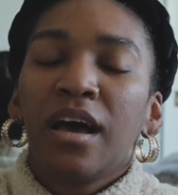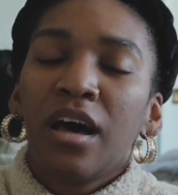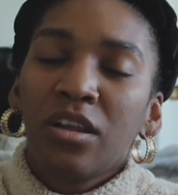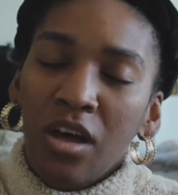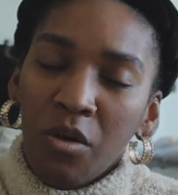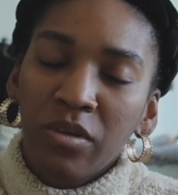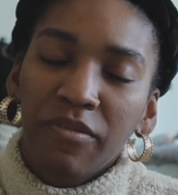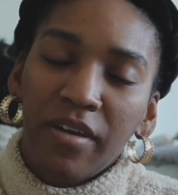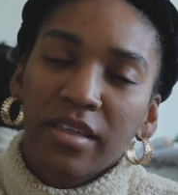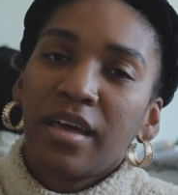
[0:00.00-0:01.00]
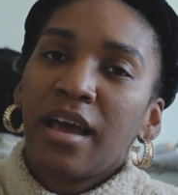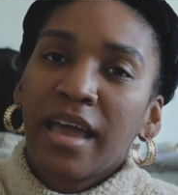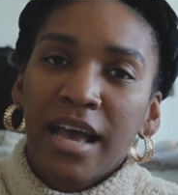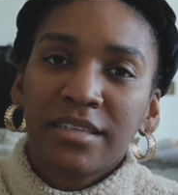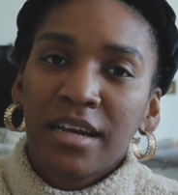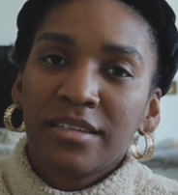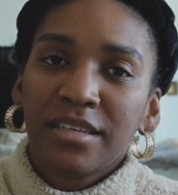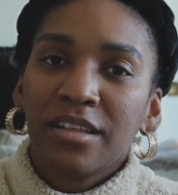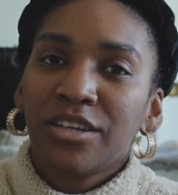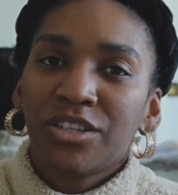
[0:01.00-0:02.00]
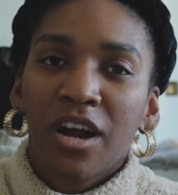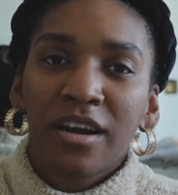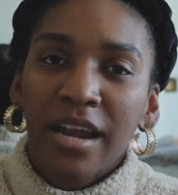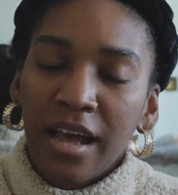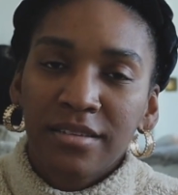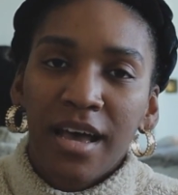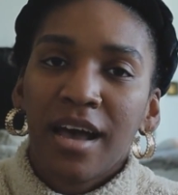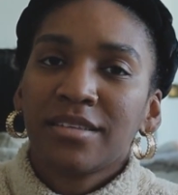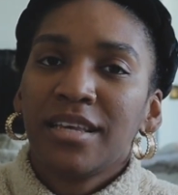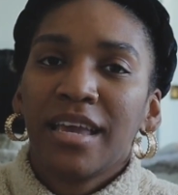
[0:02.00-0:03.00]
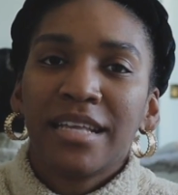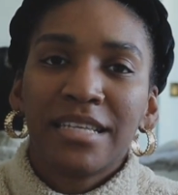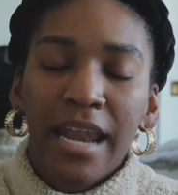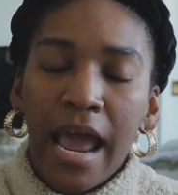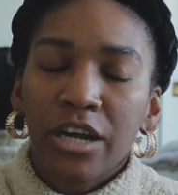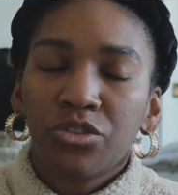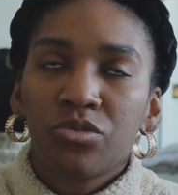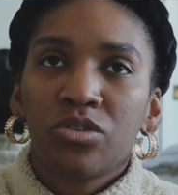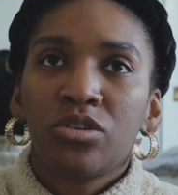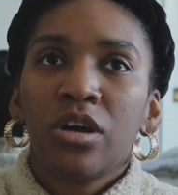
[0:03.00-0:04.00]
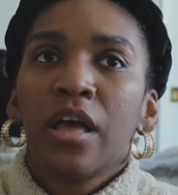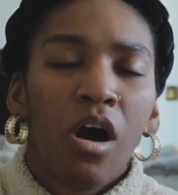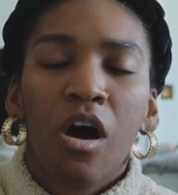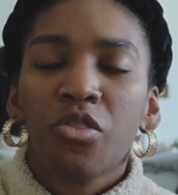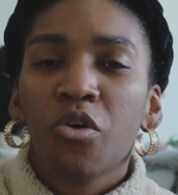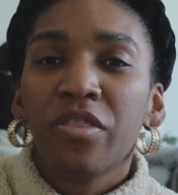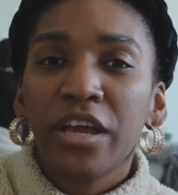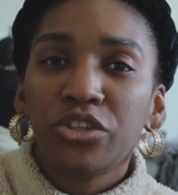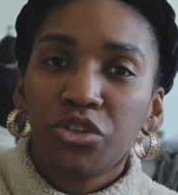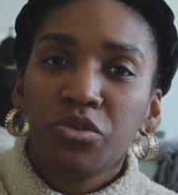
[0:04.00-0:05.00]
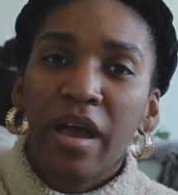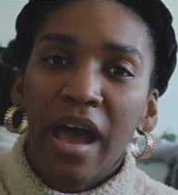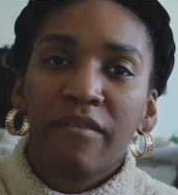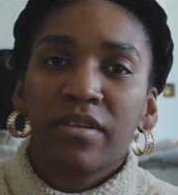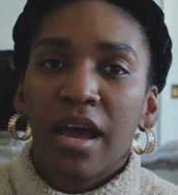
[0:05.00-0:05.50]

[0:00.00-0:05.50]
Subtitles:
along with the fact that cast iron skillets are non-toxic, it's natural. Although they do have